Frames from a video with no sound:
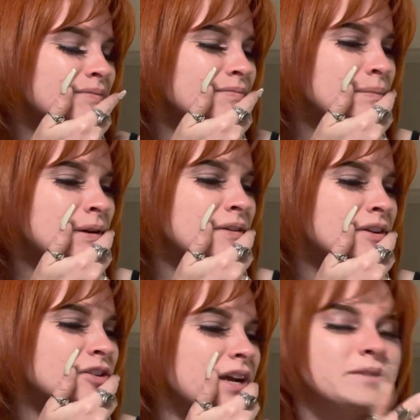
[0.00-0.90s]
I'm not even
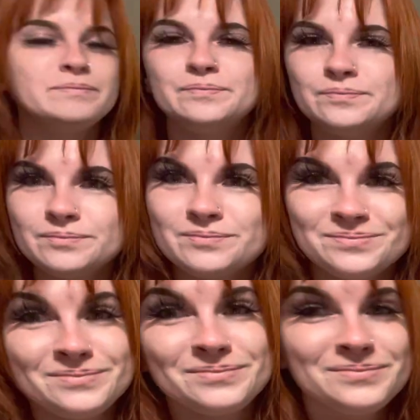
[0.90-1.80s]
gonna try it,
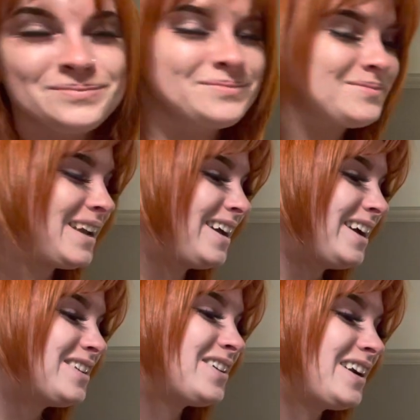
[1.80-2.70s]

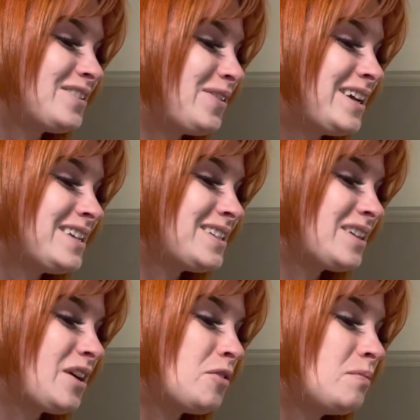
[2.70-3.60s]
I tried it twice.
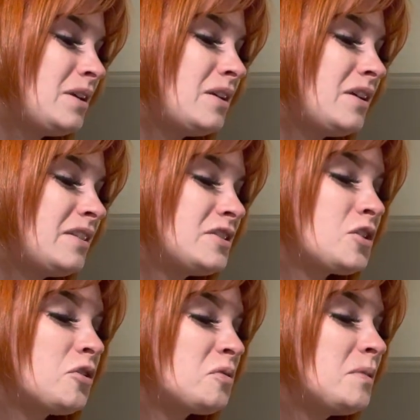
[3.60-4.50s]
There's
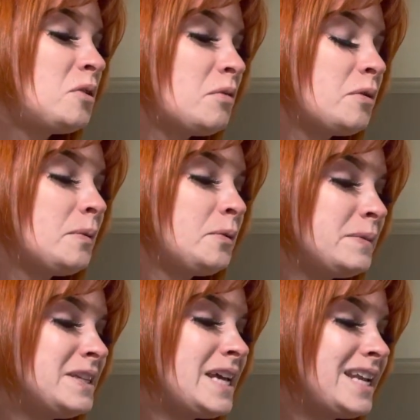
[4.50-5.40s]
cocamidyl propyl
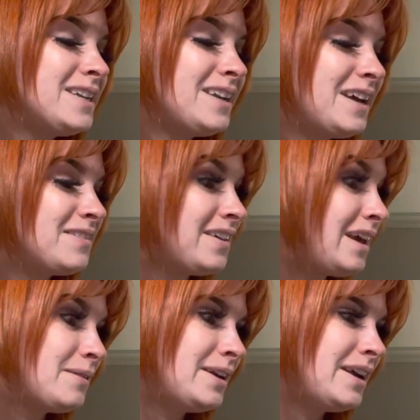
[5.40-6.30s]
butane, I've got
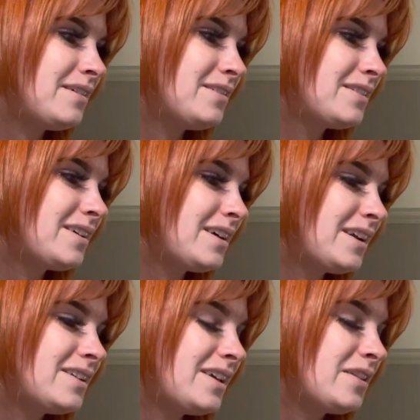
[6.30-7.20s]
that one down.
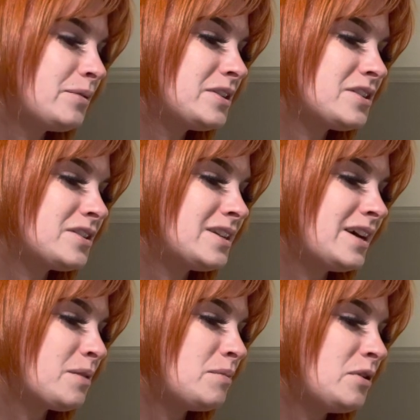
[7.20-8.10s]
God, the other one's just
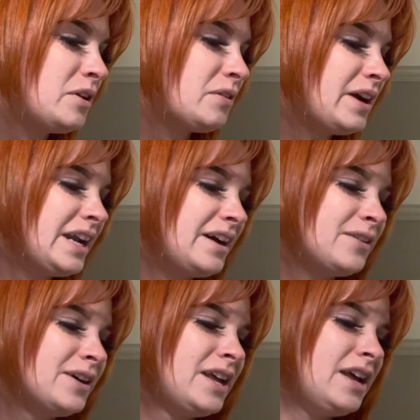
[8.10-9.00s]
not computing right
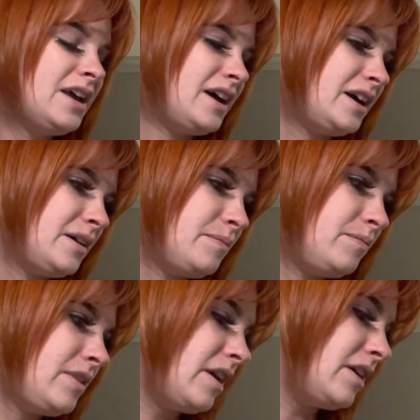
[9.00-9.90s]
now.
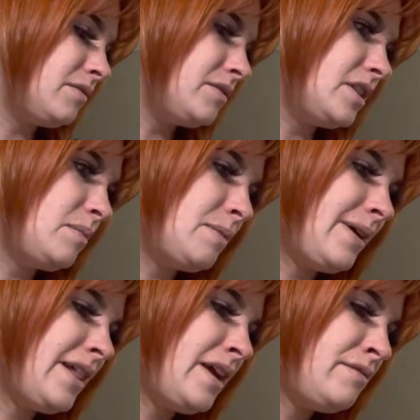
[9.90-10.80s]
Not enough sleep in
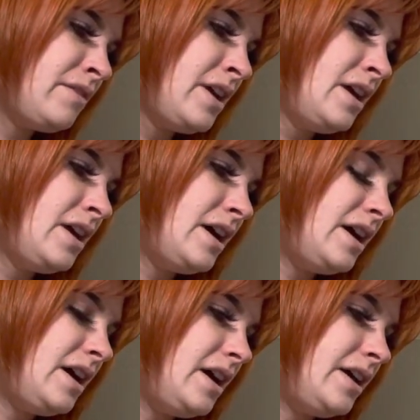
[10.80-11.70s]
my
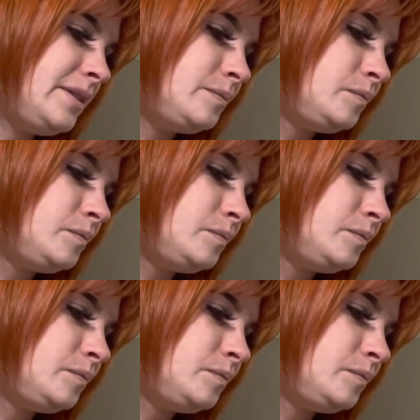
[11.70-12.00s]
life.